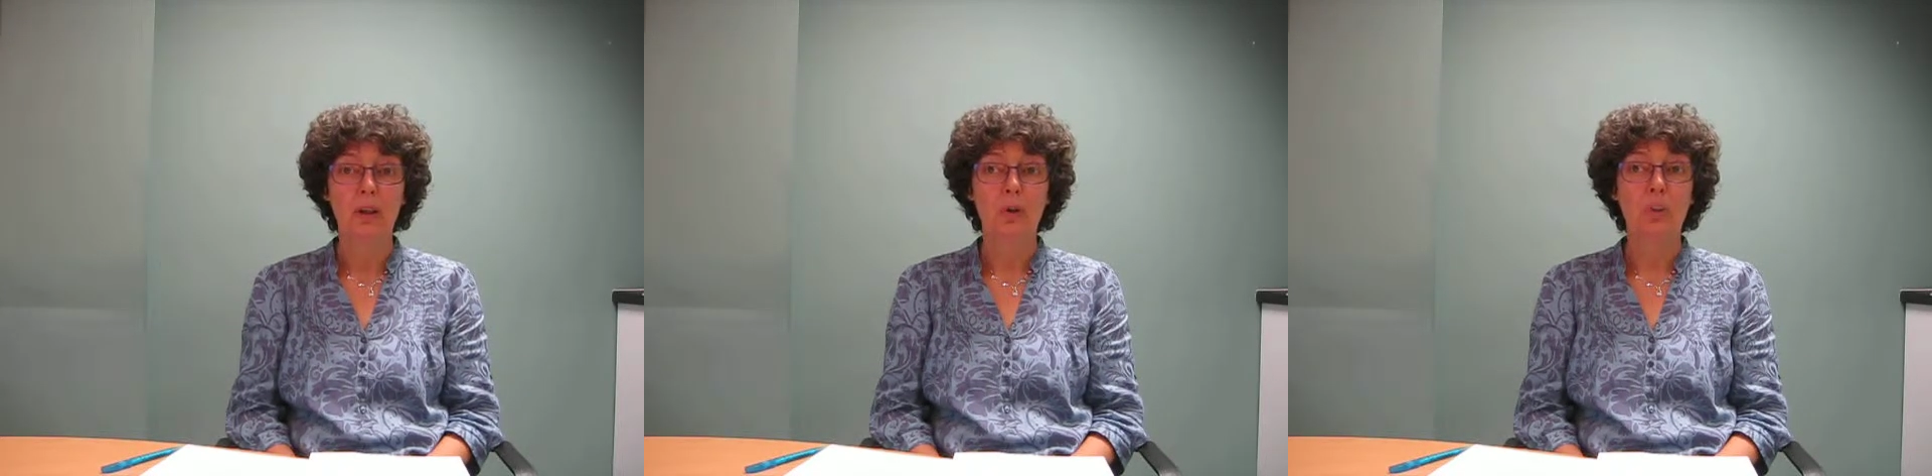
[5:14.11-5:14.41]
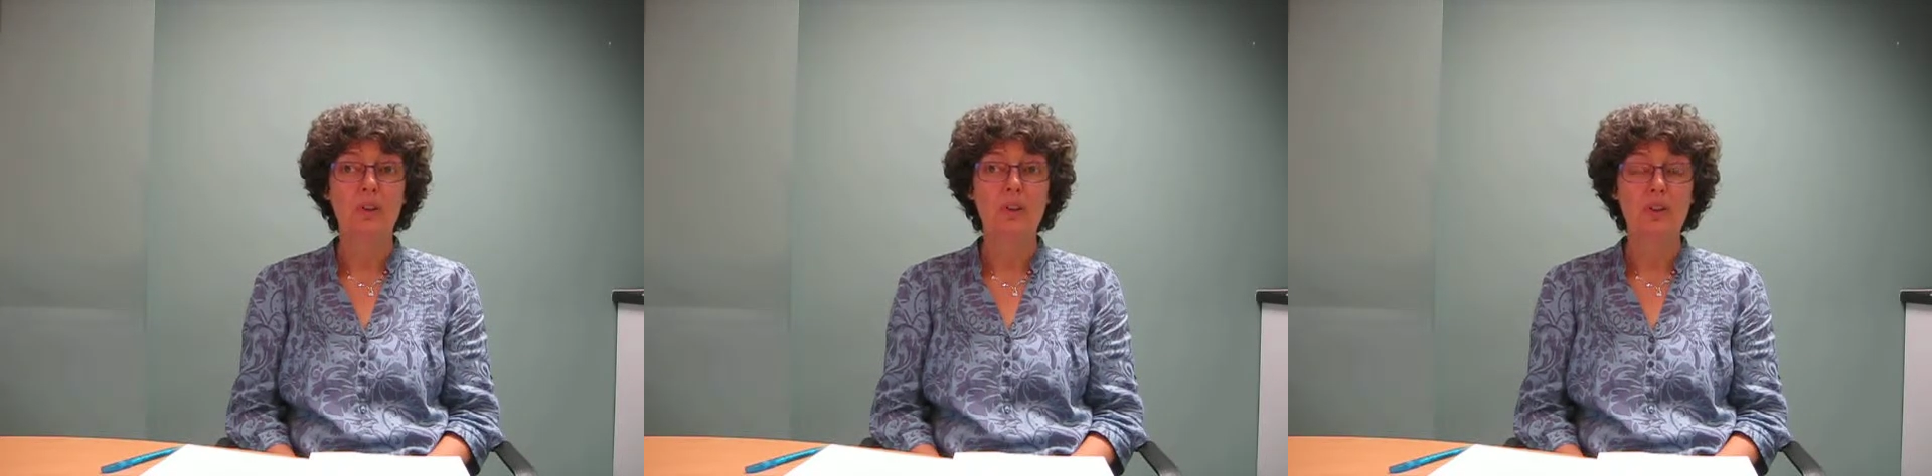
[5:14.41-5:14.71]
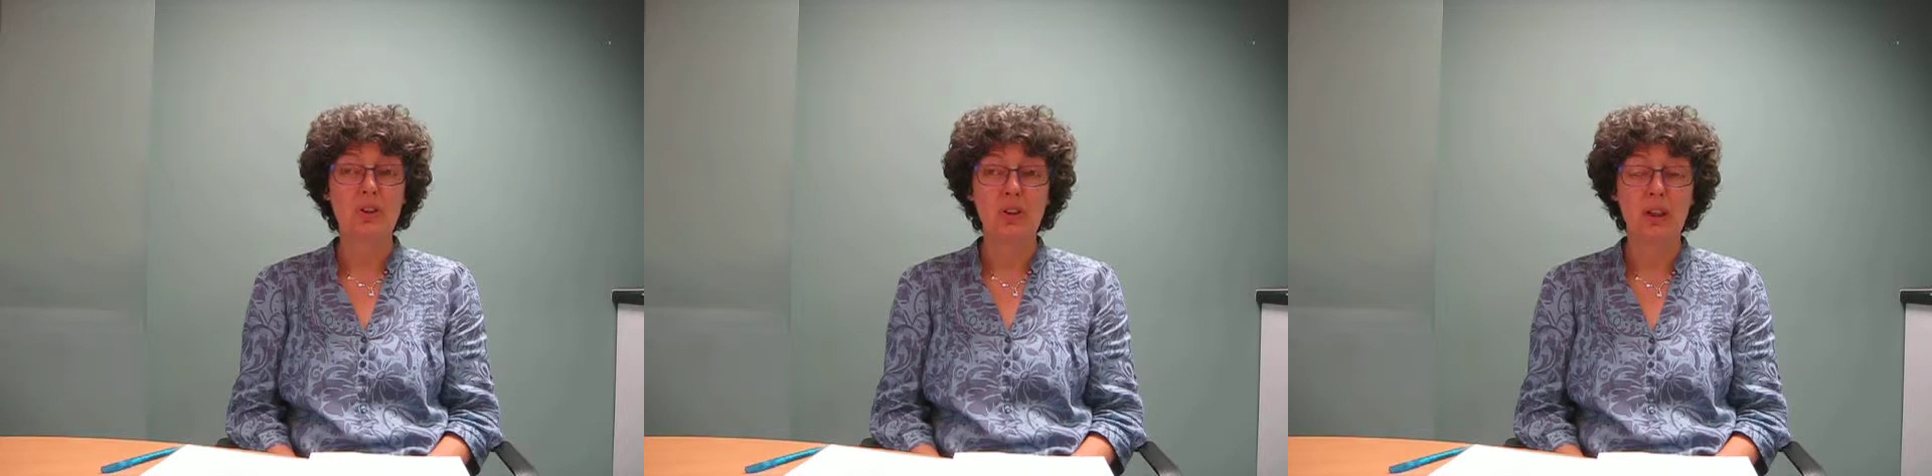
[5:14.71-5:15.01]
Whilst
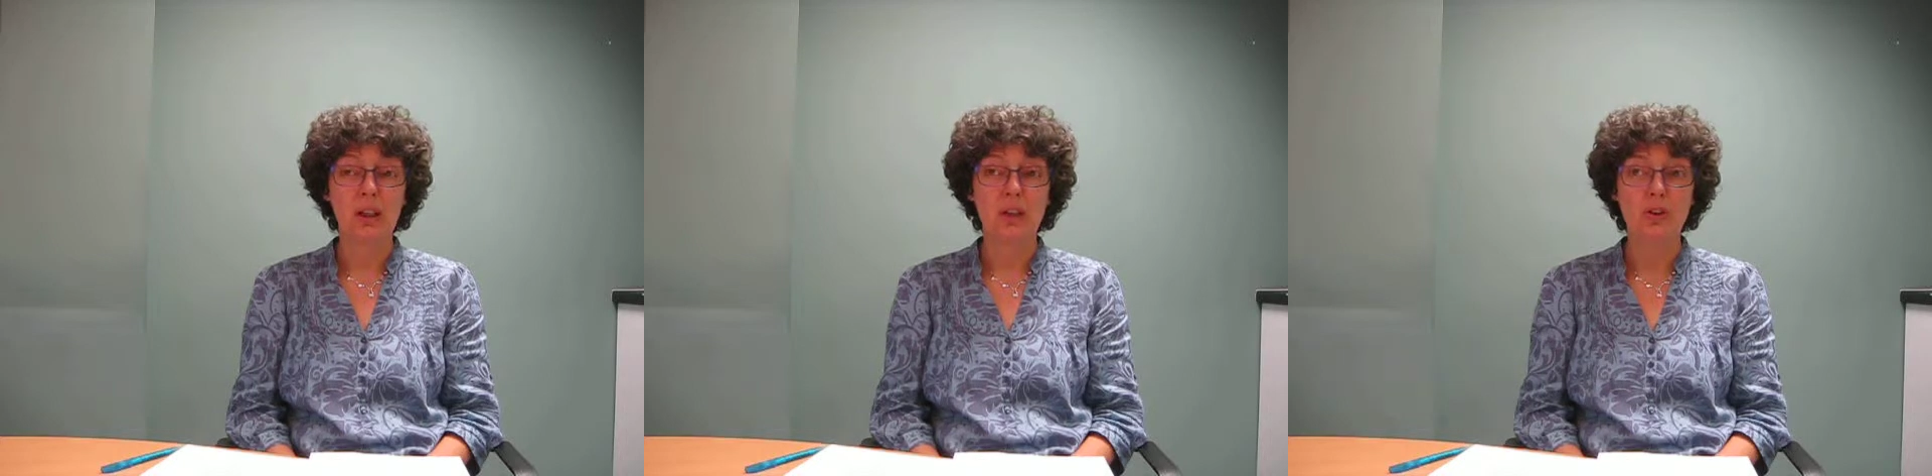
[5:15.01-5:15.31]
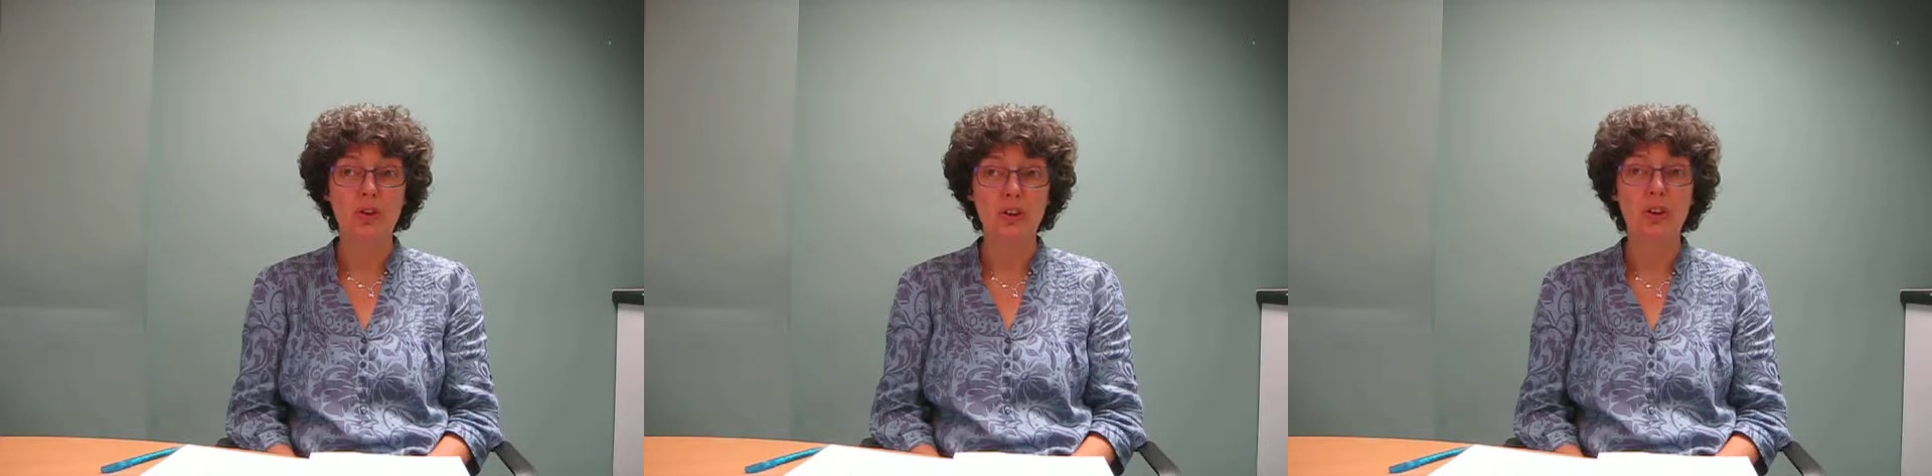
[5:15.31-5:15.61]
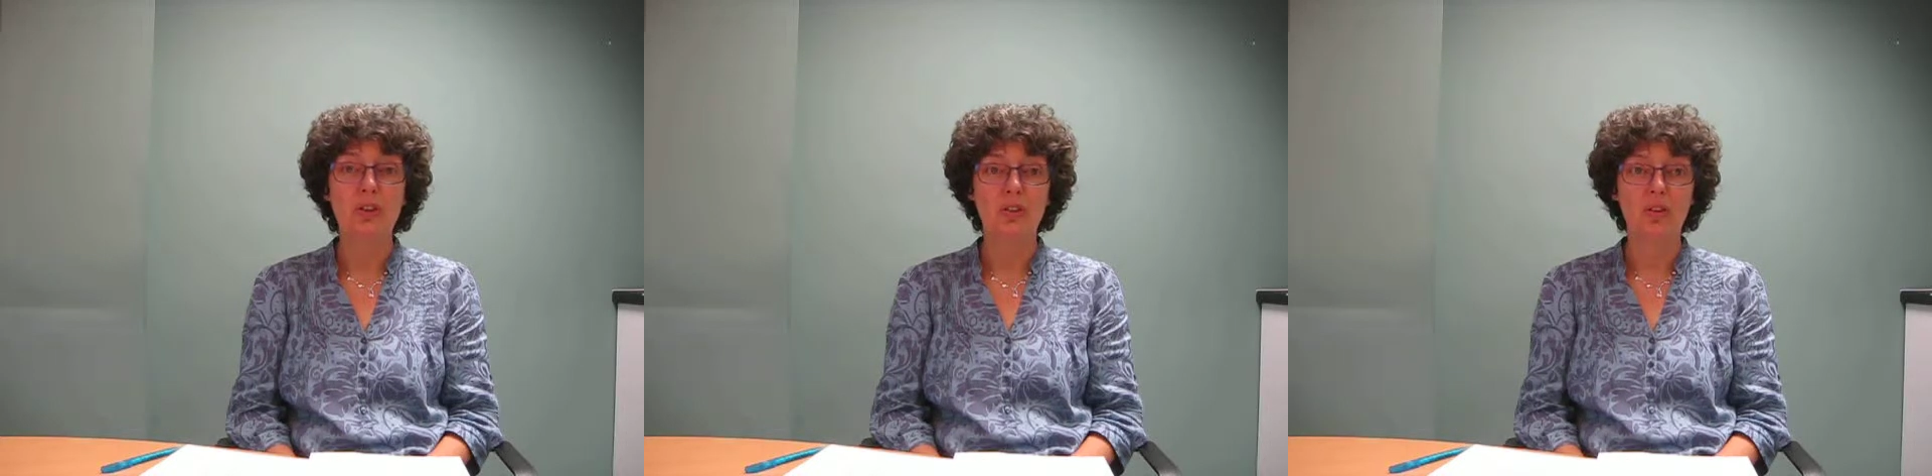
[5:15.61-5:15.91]
it's a challenge,
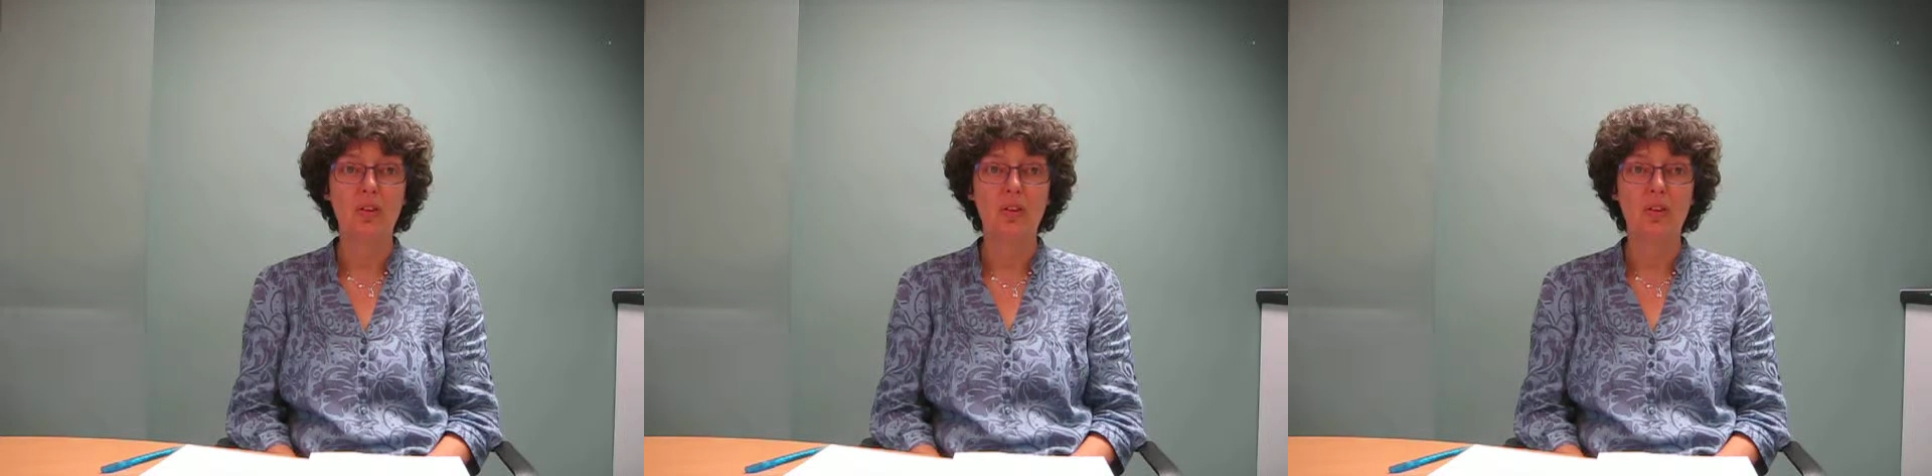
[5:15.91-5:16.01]
I do